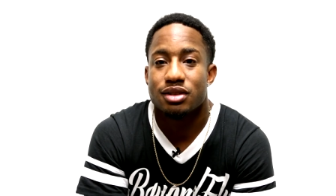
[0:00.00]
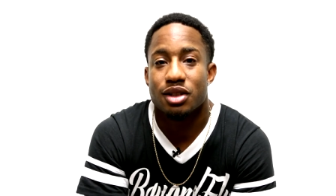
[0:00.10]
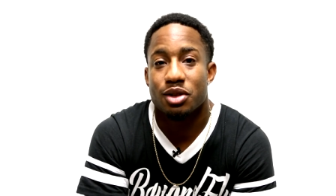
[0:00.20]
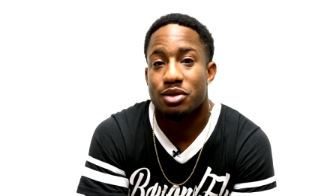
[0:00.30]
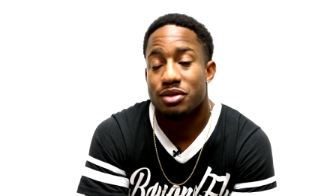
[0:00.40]

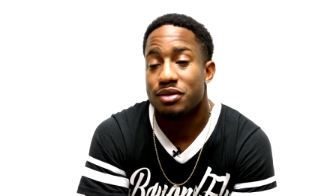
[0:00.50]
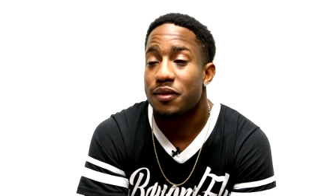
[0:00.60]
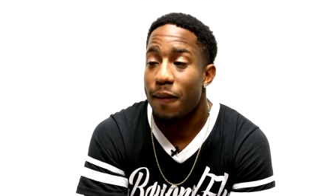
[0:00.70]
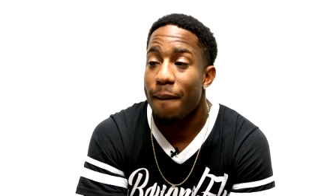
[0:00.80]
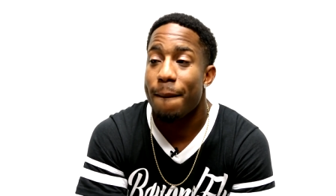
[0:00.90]
so
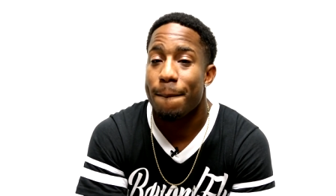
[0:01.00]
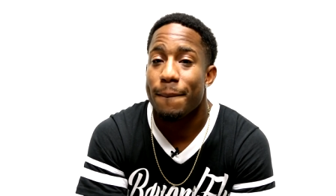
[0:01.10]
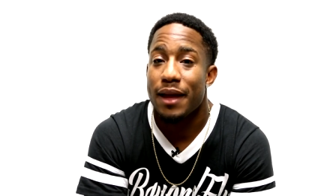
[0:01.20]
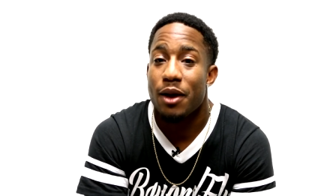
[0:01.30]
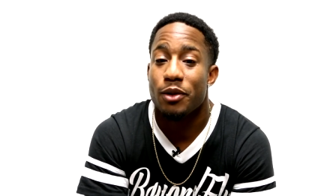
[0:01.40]

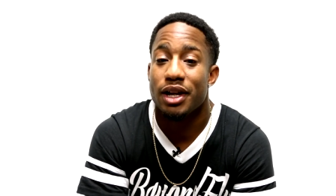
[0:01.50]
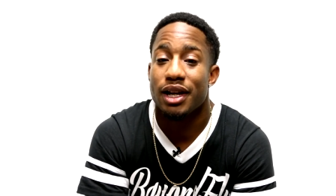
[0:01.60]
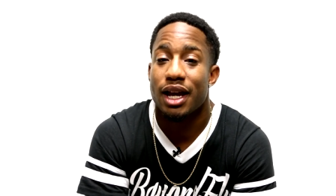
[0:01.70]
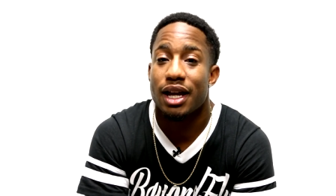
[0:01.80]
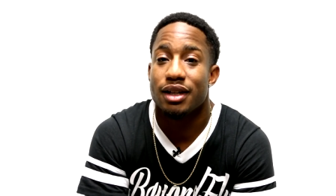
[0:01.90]
i went
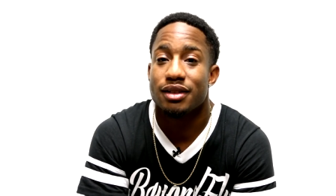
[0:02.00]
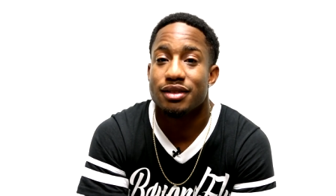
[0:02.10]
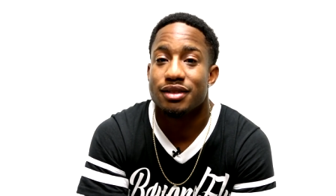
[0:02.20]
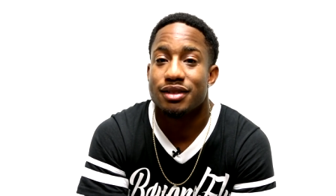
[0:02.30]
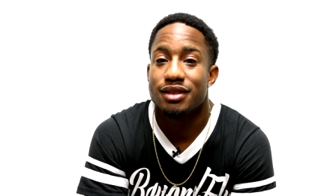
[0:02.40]
and got it